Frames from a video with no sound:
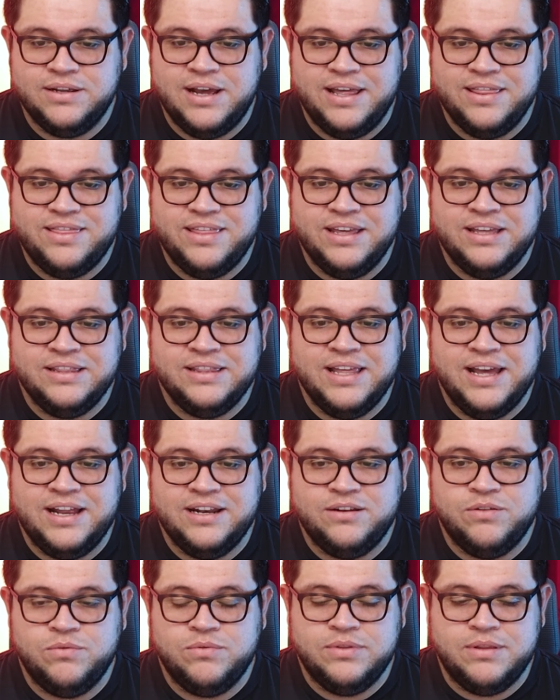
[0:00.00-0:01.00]
I think
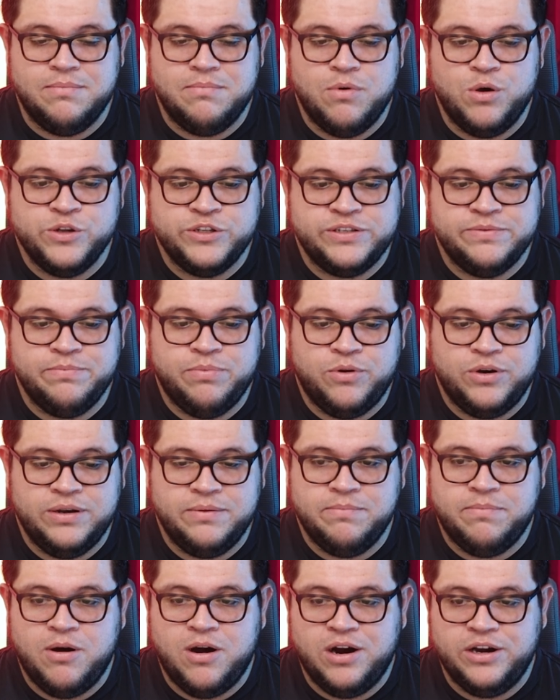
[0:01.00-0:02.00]
that the most
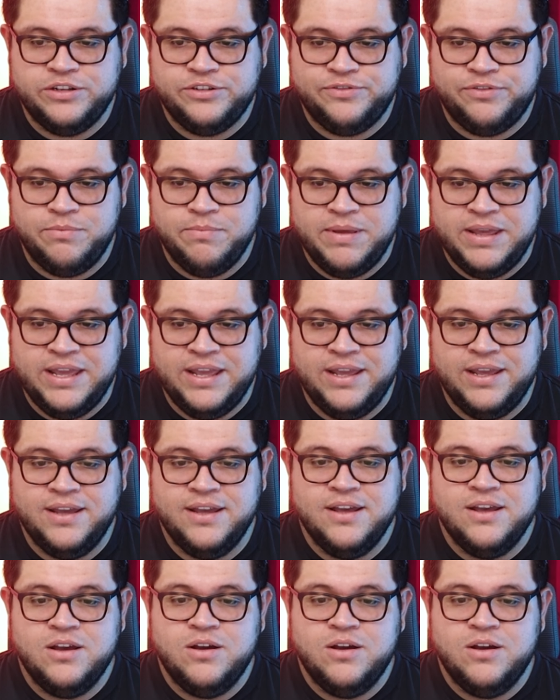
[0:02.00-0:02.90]
important parts for me